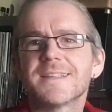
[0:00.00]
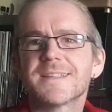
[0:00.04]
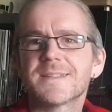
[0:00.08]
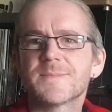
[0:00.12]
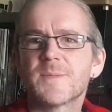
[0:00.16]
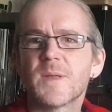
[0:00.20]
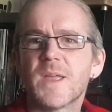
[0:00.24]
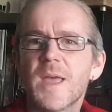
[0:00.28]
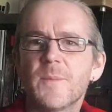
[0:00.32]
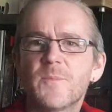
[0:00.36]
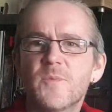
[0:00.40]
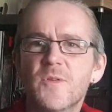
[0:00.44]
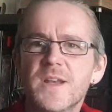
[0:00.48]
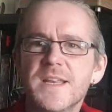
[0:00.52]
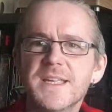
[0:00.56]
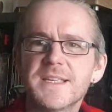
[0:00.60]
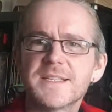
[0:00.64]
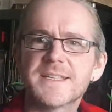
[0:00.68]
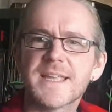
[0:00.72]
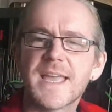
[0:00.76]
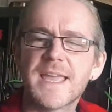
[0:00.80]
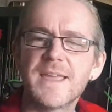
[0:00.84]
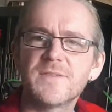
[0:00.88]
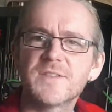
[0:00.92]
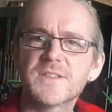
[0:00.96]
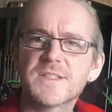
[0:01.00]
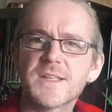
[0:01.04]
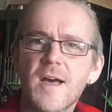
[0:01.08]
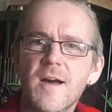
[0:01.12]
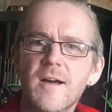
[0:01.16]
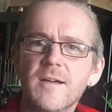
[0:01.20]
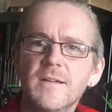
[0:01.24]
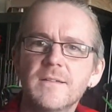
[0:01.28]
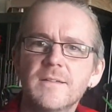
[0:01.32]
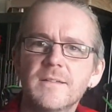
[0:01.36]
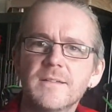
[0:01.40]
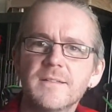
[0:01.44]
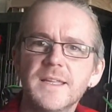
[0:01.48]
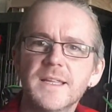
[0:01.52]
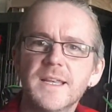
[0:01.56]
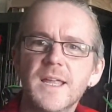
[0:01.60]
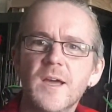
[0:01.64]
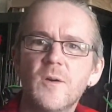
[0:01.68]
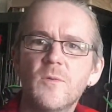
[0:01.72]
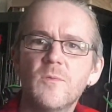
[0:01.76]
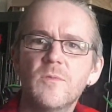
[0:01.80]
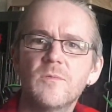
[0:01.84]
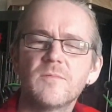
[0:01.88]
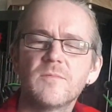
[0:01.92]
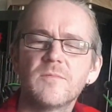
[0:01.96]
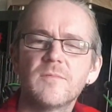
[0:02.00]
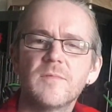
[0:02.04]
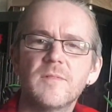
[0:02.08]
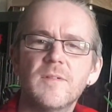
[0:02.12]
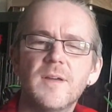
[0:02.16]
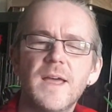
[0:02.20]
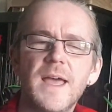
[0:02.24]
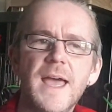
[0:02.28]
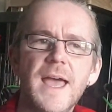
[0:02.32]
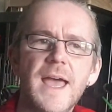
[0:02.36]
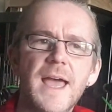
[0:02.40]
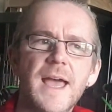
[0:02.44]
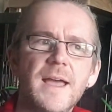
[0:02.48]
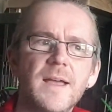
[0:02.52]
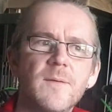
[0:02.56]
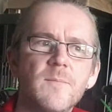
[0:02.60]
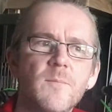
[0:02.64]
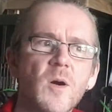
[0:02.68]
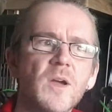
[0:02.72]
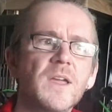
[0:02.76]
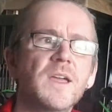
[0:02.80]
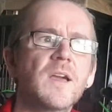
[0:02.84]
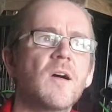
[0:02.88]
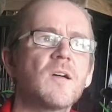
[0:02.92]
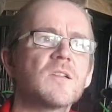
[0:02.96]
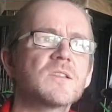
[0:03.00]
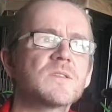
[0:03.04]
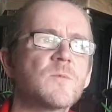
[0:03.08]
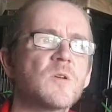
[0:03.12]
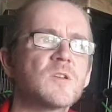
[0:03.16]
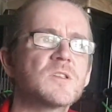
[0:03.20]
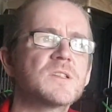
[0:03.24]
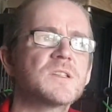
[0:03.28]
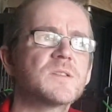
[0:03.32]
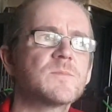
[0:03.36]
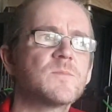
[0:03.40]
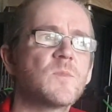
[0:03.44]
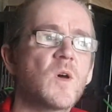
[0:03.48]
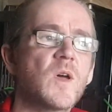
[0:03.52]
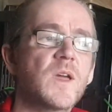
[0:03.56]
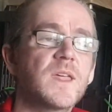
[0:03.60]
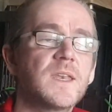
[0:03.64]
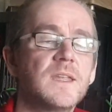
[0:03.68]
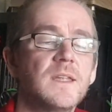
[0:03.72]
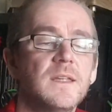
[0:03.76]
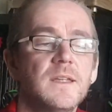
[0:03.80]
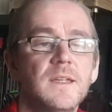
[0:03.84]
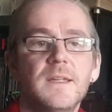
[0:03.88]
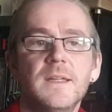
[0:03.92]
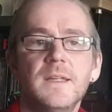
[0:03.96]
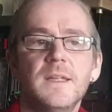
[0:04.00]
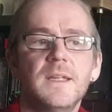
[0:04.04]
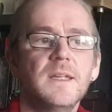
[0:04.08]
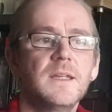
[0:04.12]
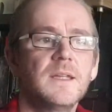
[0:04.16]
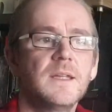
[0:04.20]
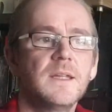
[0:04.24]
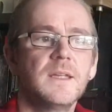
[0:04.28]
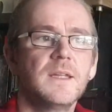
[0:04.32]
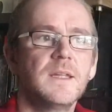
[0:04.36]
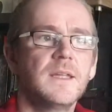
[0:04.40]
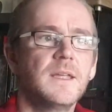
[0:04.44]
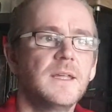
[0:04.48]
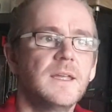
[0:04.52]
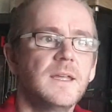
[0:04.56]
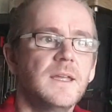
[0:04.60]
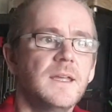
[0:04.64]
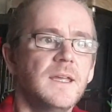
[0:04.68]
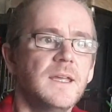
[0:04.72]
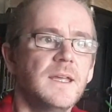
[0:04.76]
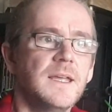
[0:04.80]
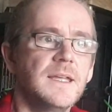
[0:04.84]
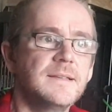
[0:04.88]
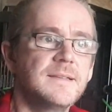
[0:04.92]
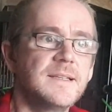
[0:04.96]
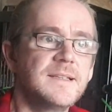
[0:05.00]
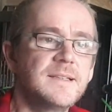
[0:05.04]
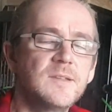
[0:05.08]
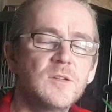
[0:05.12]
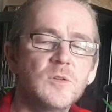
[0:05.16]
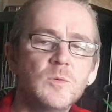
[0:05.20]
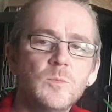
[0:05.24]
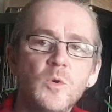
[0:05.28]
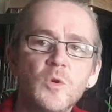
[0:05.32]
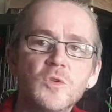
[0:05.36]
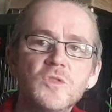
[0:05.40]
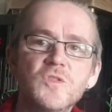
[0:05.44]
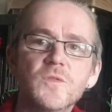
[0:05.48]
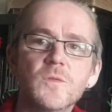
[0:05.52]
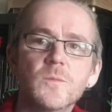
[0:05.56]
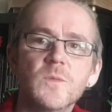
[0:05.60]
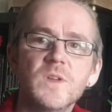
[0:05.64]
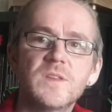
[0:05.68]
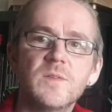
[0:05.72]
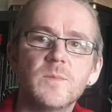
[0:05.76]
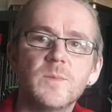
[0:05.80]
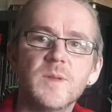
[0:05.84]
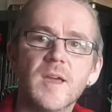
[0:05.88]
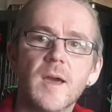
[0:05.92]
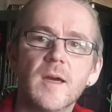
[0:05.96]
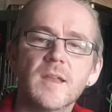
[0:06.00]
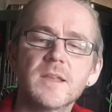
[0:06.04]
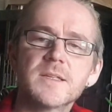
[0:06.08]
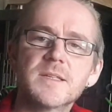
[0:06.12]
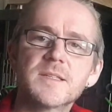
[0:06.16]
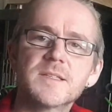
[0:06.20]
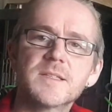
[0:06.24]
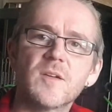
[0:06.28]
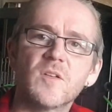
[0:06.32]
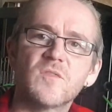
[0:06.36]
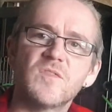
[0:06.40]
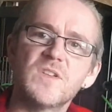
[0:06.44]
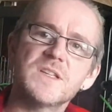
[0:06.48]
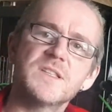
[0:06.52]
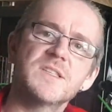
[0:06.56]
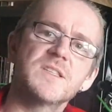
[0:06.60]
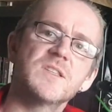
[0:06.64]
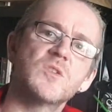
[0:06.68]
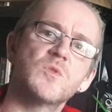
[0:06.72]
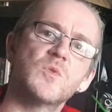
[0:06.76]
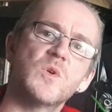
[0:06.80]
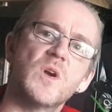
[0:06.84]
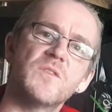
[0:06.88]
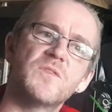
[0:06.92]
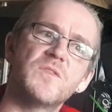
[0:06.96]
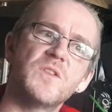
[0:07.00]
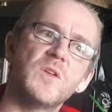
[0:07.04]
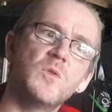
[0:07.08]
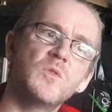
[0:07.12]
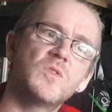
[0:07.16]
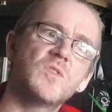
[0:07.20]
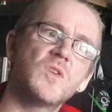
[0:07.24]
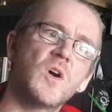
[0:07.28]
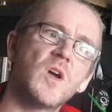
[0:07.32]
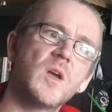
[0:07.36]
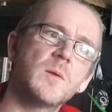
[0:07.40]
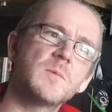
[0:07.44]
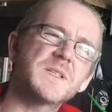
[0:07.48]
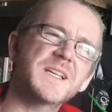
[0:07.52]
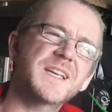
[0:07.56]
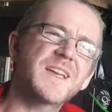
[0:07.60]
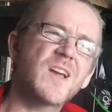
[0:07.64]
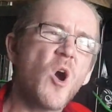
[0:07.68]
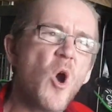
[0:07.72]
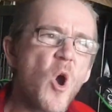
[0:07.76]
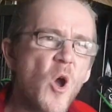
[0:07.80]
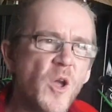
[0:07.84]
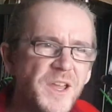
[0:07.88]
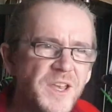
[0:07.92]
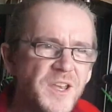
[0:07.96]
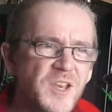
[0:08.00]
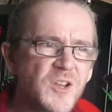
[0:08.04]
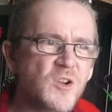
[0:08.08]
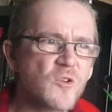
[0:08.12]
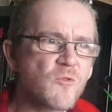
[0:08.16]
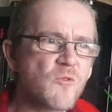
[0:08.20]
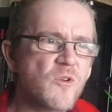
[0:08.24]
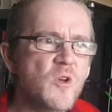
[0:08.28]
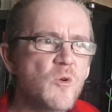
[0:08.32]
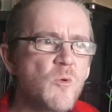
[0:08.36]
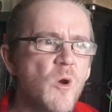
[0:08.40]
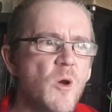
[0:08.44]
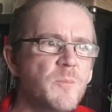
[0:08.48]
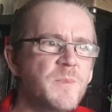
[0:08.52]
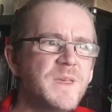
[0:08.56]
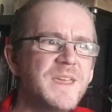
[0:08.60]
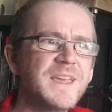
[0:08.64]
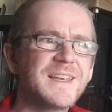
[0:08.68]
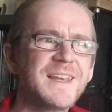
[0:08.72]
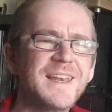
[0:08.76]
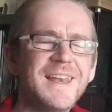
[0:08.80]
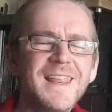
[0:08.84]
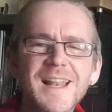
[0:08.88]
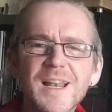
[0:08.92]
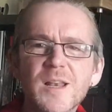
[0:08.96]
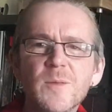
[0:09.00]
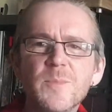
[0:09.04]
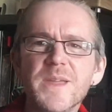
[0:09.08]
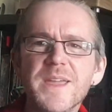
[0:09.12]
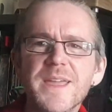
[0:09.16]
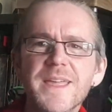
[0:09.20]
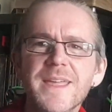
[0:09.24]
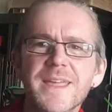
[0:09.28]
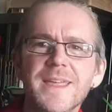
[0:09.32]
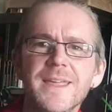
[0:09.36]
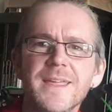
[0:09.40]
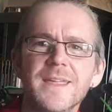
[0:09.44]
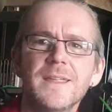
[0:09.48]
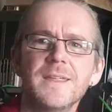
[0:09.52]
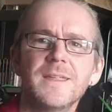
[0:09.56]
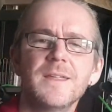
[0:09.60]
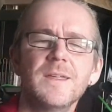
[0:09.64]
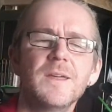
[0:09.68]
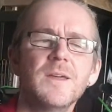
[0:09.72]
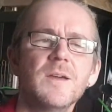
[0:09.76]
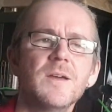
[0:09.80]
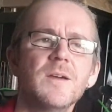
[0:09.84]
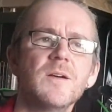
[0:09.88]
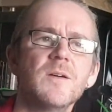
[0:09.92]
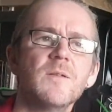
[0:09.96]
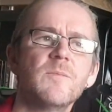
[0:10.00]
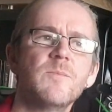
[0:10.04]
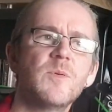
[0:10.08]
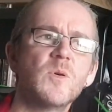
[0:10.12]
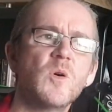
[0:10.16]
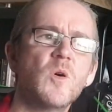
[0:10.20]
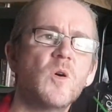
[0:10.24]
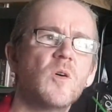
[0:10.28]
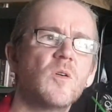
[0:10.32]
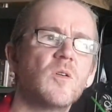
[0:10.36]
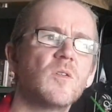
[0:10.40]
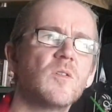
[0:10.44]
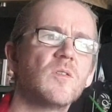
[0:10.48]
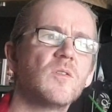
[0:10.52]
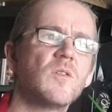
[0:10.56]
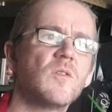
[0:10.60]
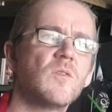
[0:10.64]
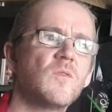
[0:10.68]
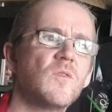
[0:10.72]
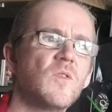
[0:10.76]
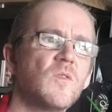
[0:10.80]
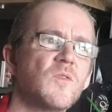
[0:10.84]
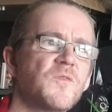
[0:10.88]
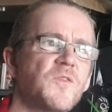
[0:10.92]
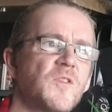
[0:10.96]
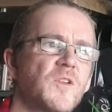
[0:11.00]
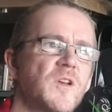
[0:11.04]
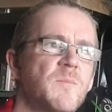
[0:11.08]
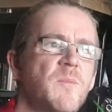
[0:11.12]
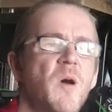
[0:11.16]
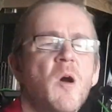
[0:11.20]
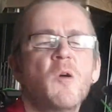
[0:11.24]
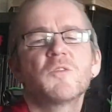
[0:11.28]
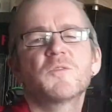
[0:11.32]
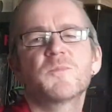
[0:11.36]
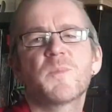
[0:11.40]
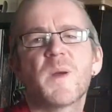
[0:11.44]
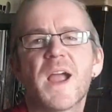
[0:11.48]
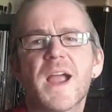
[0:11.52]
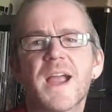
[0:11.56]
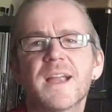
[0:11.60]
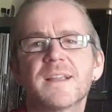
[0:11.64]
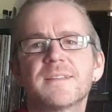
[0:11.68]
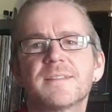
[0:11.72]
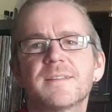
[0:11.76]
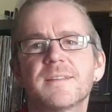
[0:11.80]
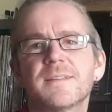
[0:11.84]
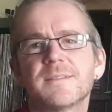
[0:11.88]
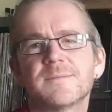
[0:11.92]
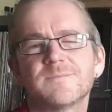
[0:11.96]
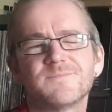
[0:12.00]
is a pretty safe song. My Cosmos Is Mine didn't do much for me, to be honest. I've listened to it a few times. It kind of grew on me a little bit, but for the most part,